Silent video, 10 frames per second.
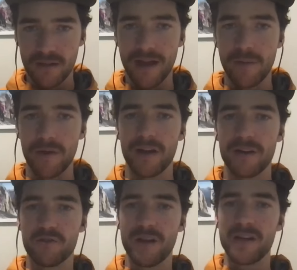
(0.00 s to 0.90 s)
and how we're kind
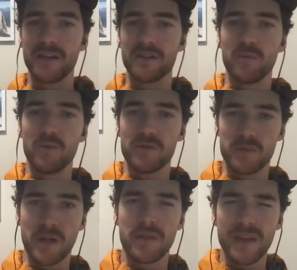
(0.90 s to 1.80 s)
of trending towards,
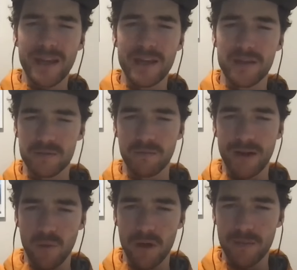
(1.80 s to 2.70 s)
which I think he has
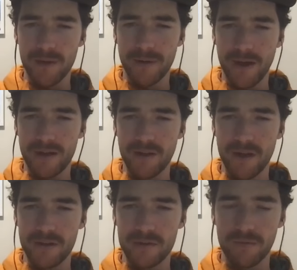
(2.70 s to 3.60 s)
read quite a bit about, and,
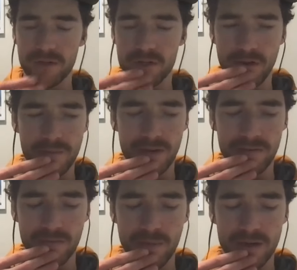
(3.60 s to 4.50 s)
and Tom Fisher, I
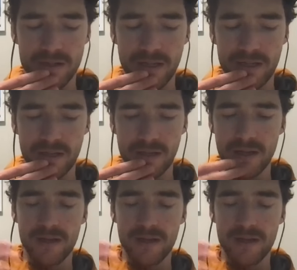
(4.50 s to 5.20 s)
believe, from my understanding,